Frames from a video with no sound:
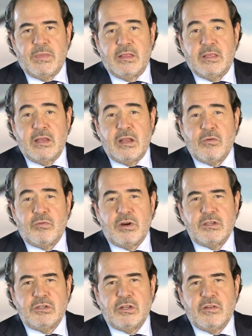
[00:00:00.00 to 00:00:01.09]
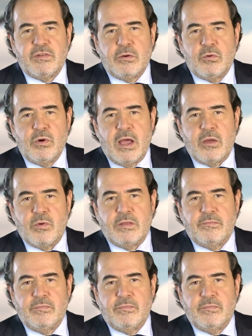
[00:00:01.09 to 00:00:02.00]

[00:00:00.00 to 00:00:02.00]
and the inauguration of a new highway,